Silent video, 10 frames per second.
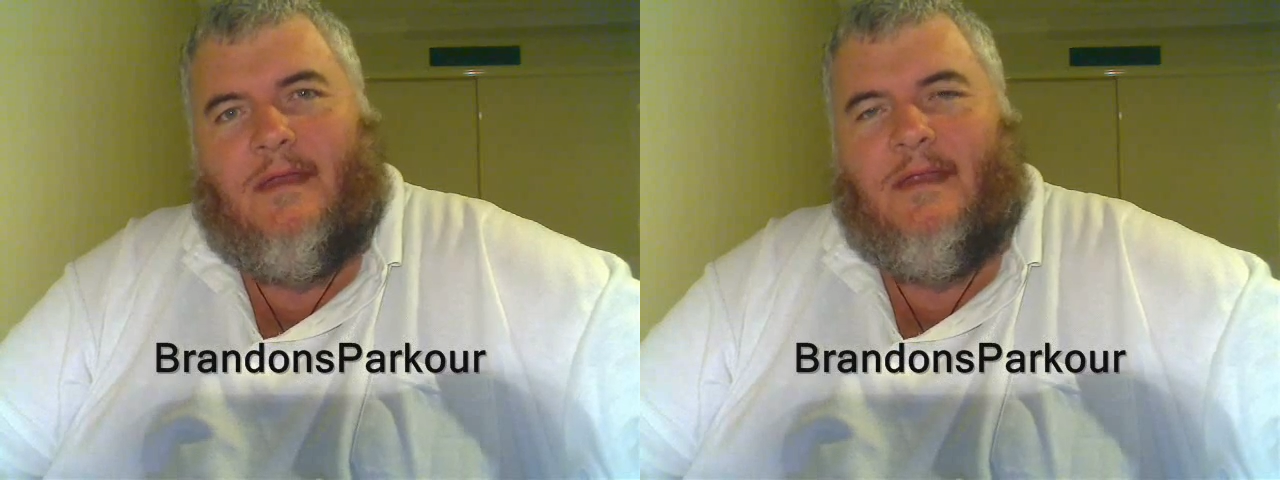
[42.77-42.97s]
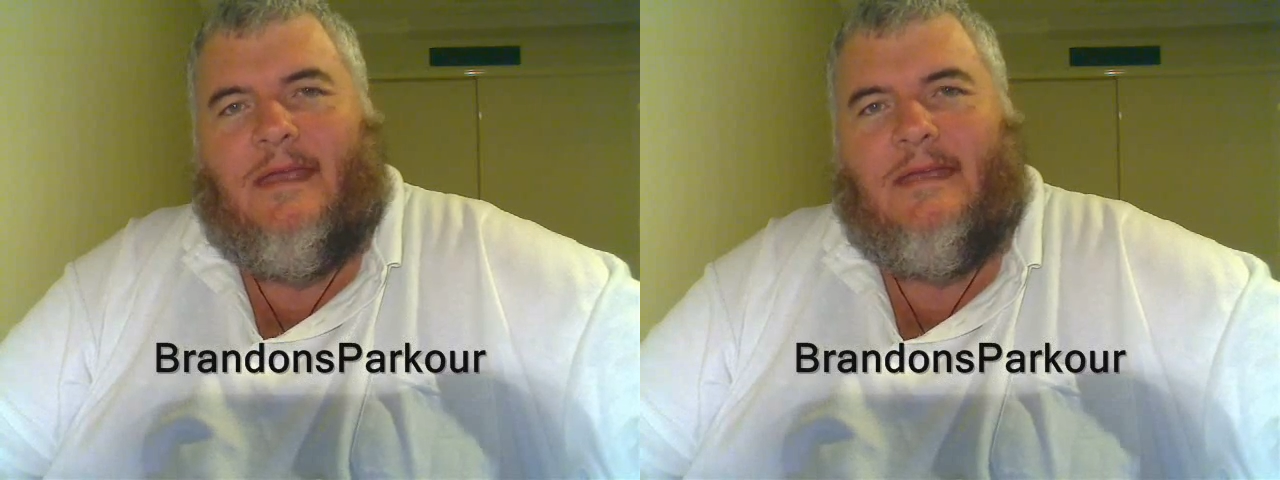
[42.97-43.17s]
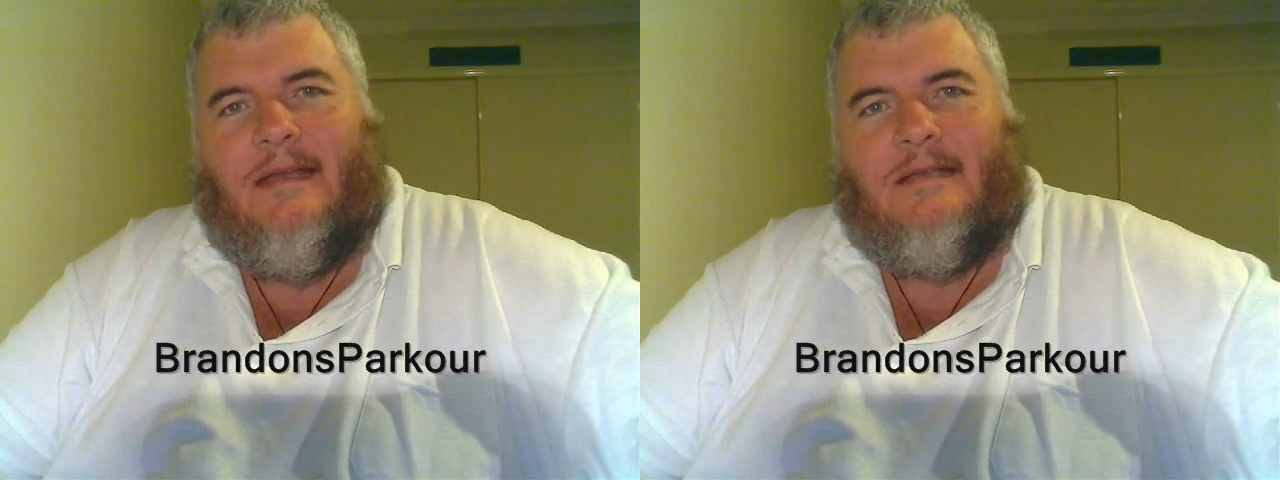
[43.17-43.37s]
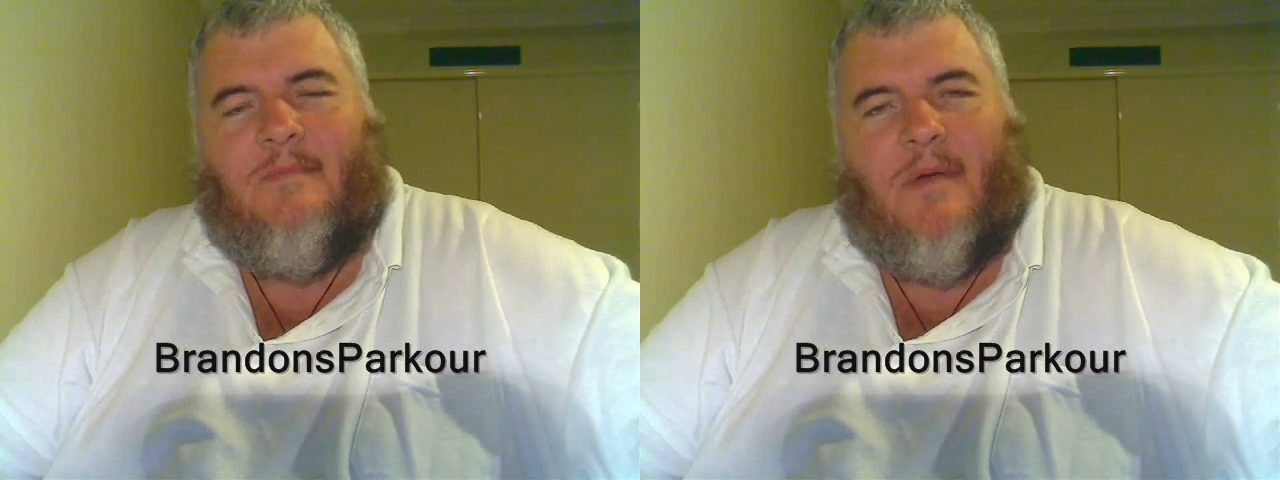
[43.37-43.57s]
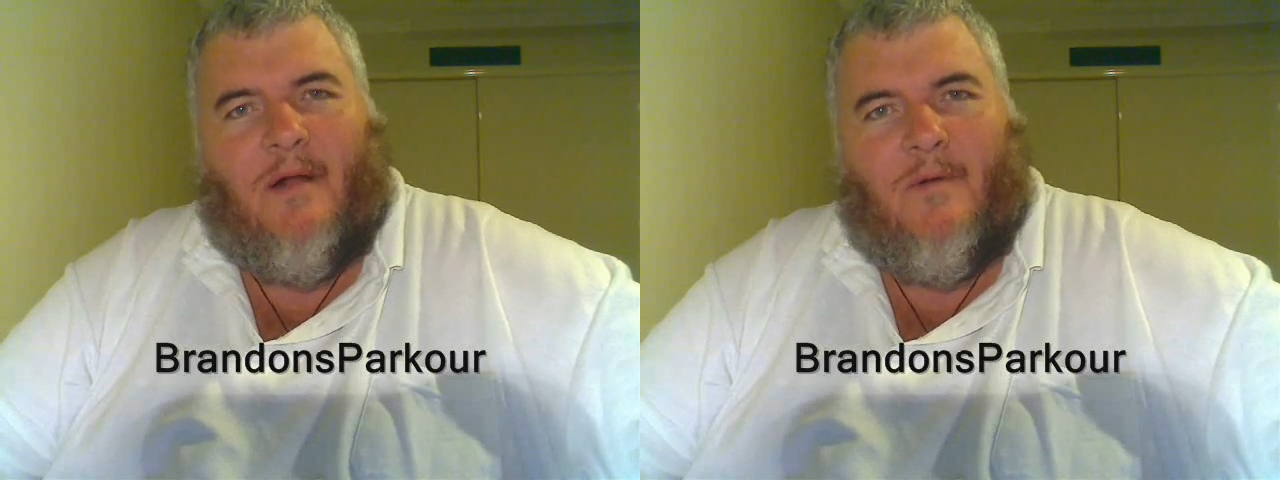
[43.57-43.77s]
Now he does
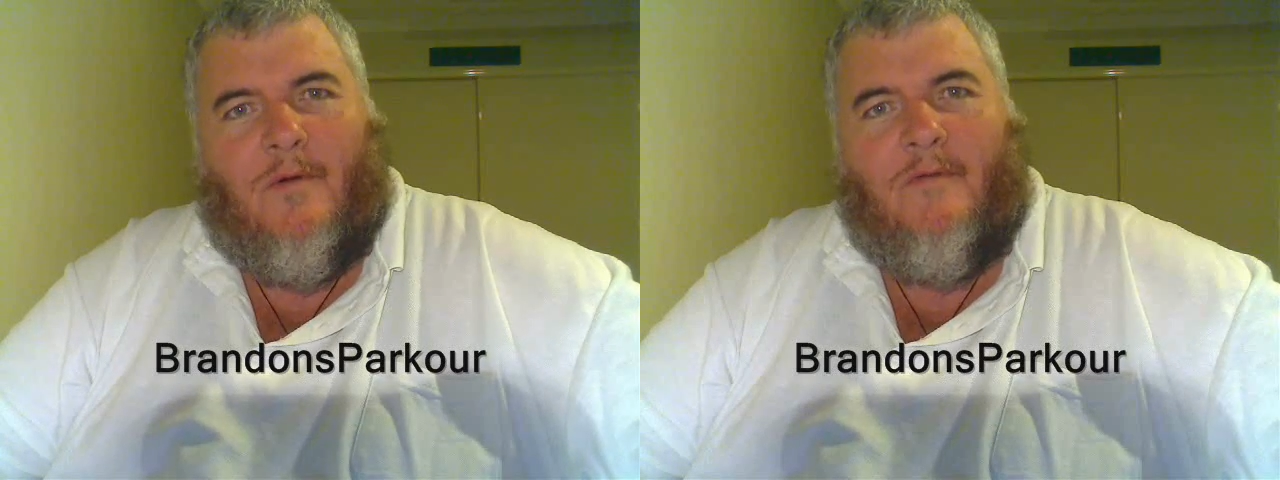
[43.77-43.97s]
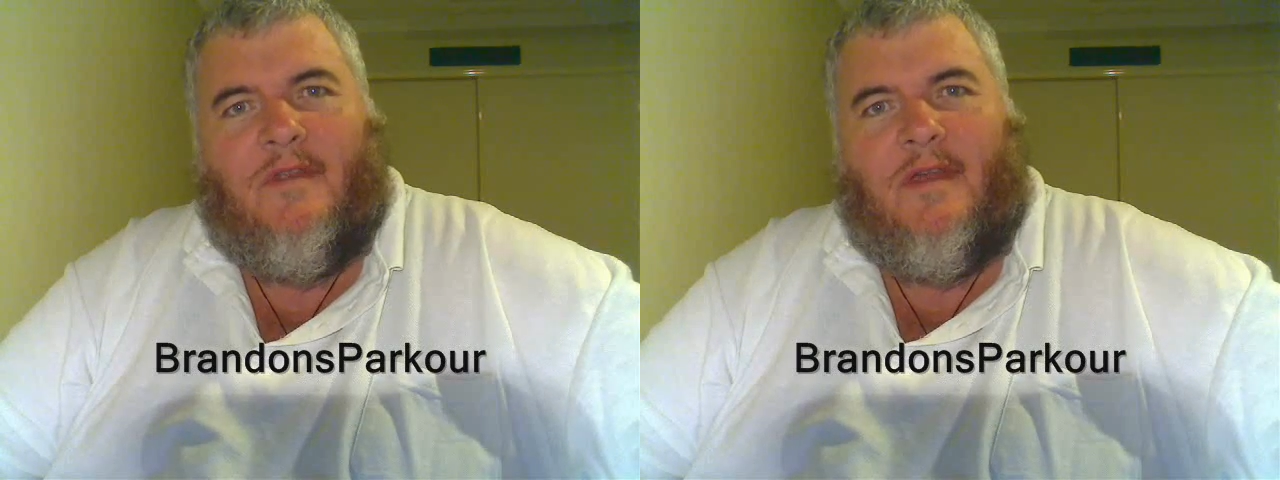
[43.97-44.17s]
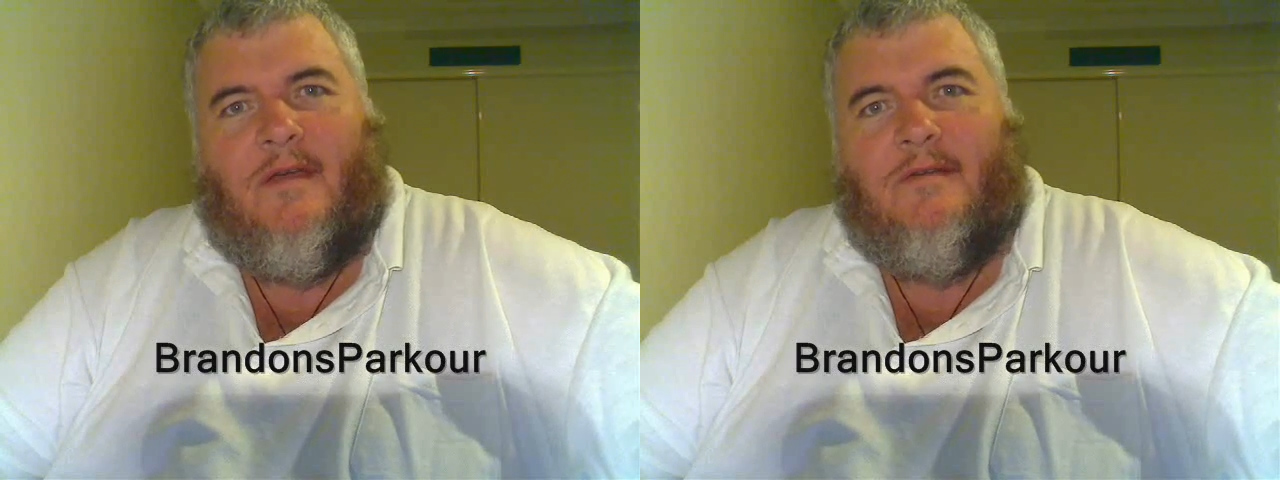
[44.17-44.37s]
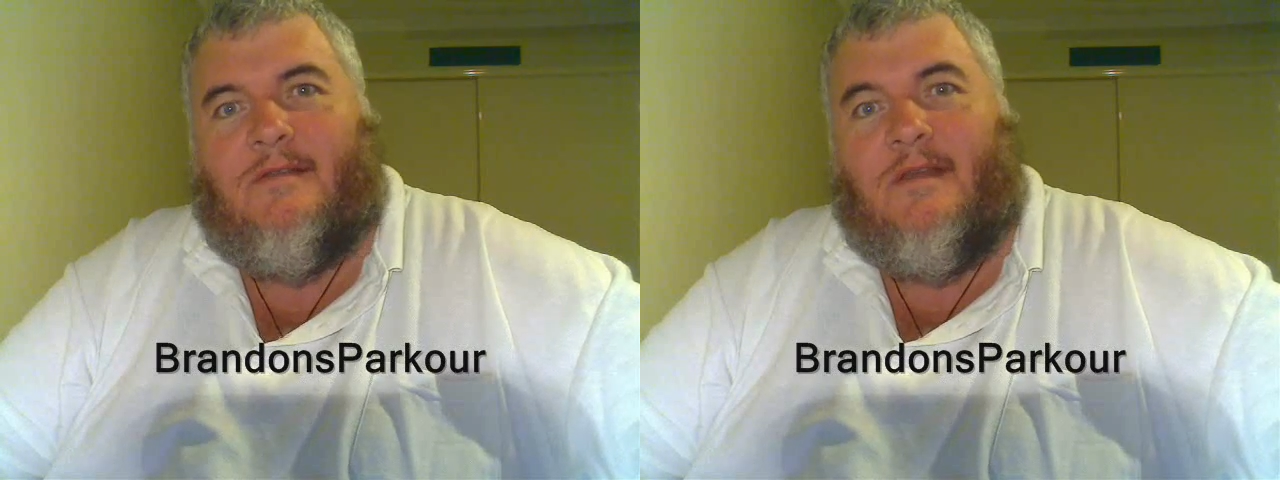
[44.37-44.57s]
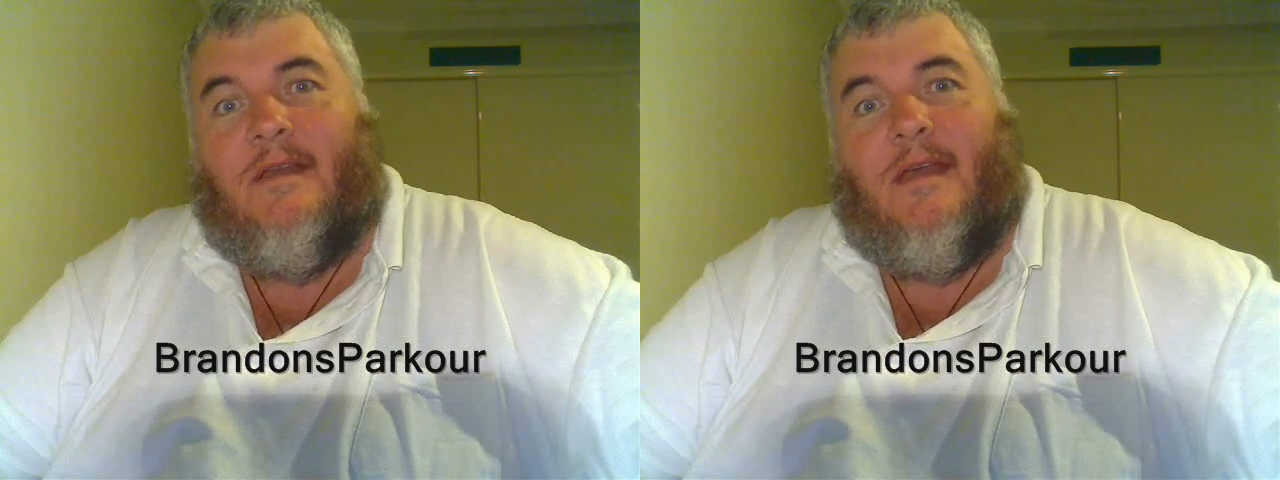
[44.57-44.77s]
parkour videos